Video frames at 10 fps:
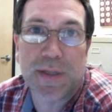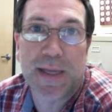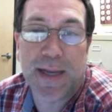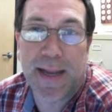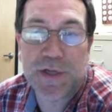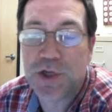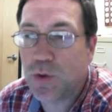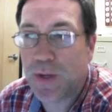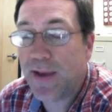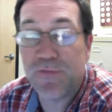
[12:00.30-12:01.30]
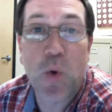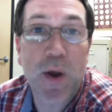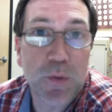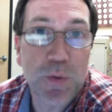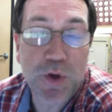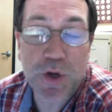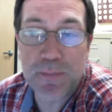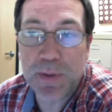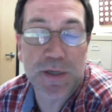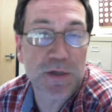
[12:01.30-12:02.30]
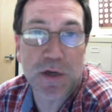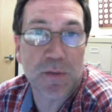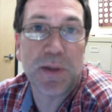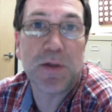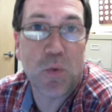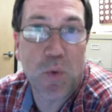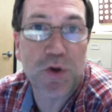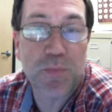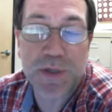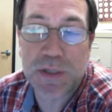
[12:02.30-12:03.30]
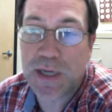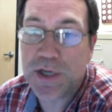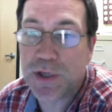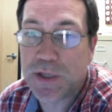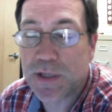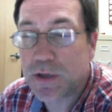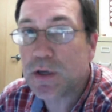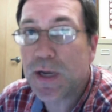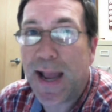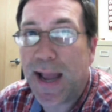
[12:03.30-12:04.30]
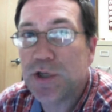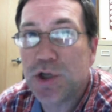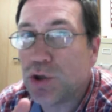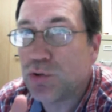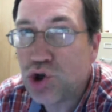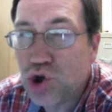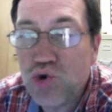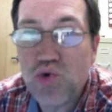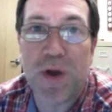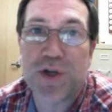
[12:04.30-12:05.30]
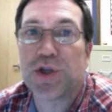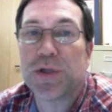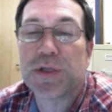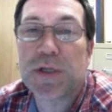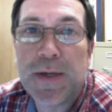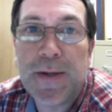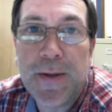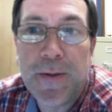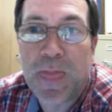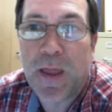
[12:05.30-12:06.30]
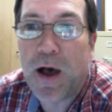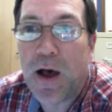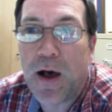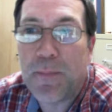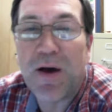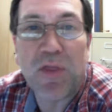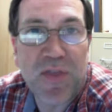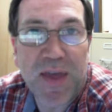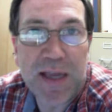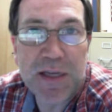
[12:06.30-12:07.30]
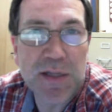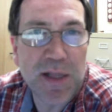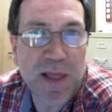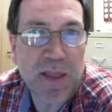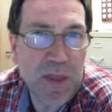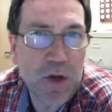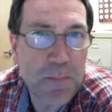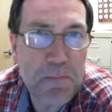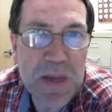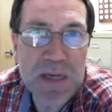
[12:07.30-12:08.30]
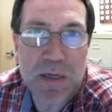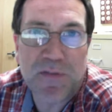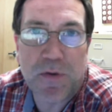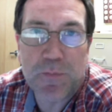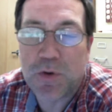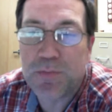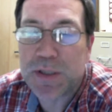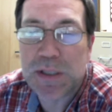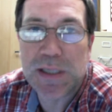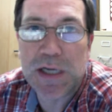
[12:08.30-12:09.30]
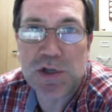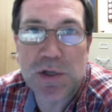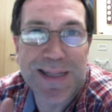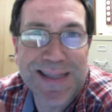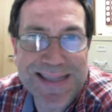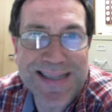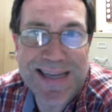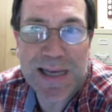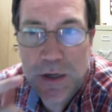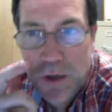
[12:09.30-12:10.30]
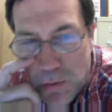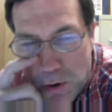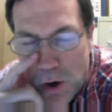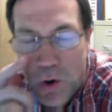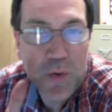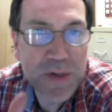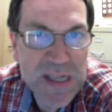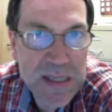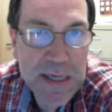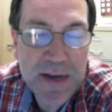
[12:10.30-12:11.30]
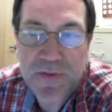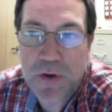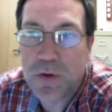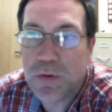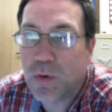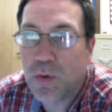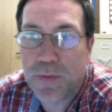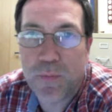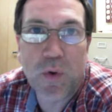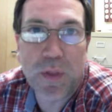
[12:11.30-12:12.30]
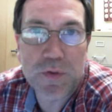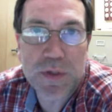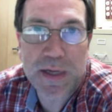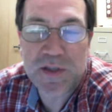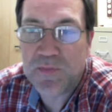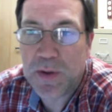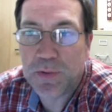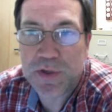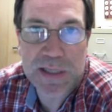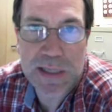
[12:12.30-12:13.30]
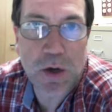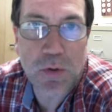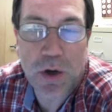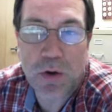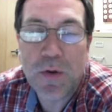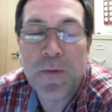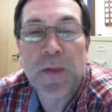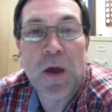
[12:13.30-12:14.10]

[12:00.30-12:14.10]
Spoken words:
that they can ask you. And I have no idea what they're going to be. It's going to depend on what your presentation is. They're going to ask you 2 questions about things that they think are missing from your presentation that the CEO or the CFO or one of those kinds of people, COO,